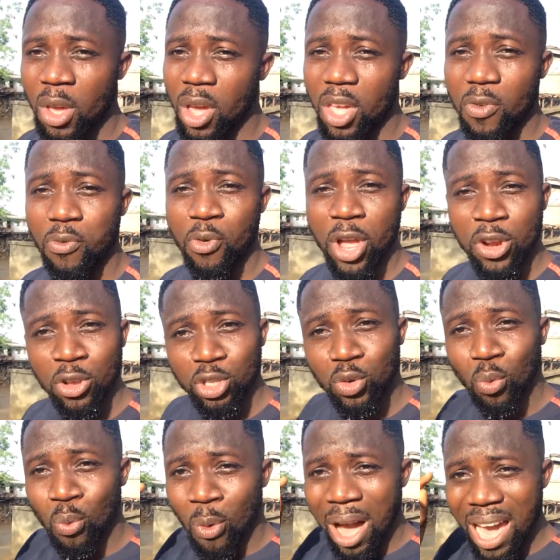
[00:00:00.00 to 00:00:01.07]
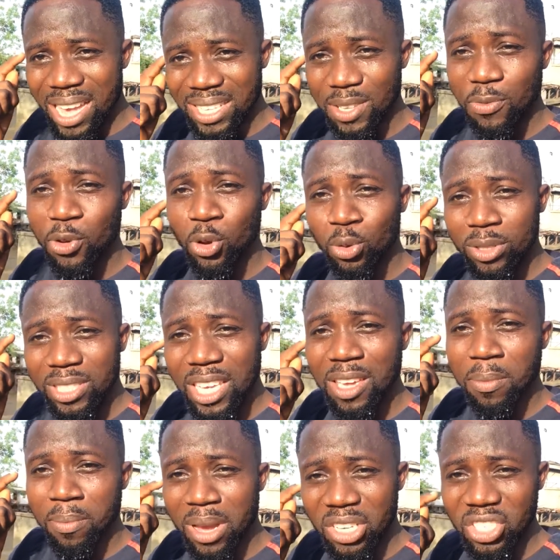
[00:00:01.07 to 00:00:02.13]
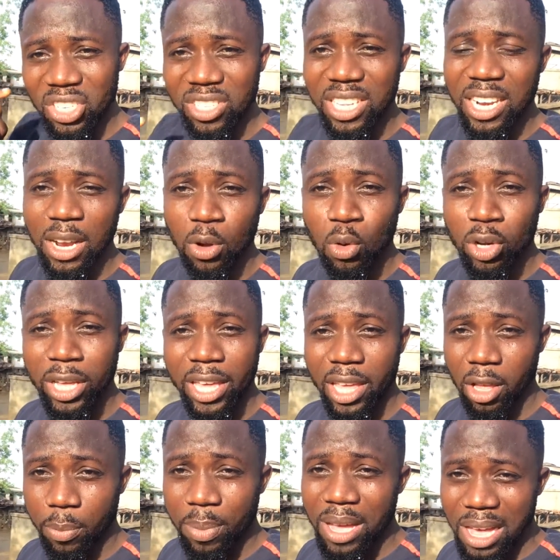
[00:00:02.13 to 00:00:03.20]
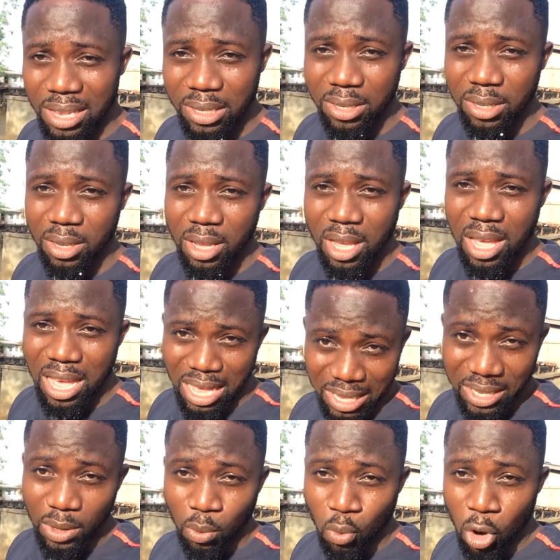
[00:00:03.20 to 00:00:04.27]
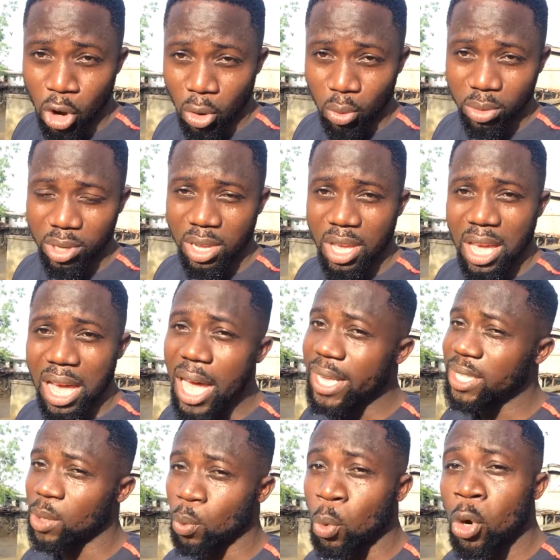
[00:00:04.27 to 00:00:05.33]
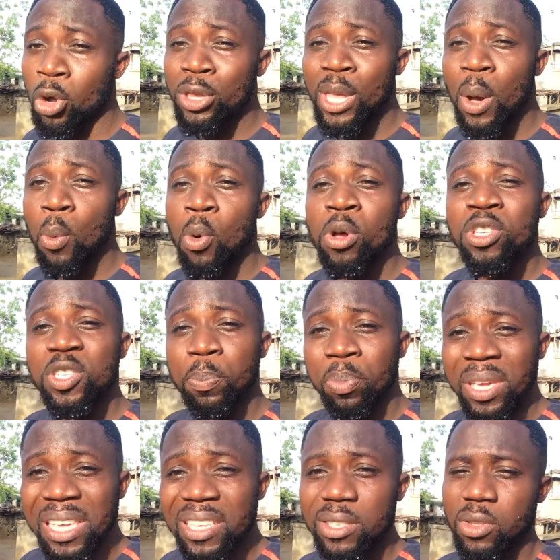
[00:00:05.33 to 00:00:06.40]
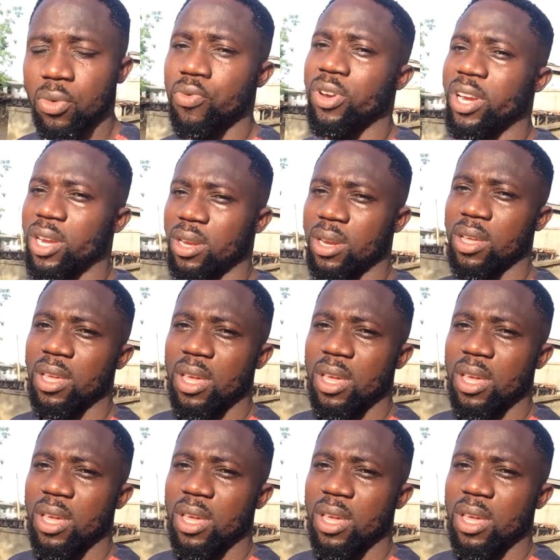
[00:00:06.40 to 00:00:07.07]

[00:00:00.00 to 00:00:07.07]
if we are not wise, if we don't take measures that are going to help us as a world, as a world that wants peace to reign,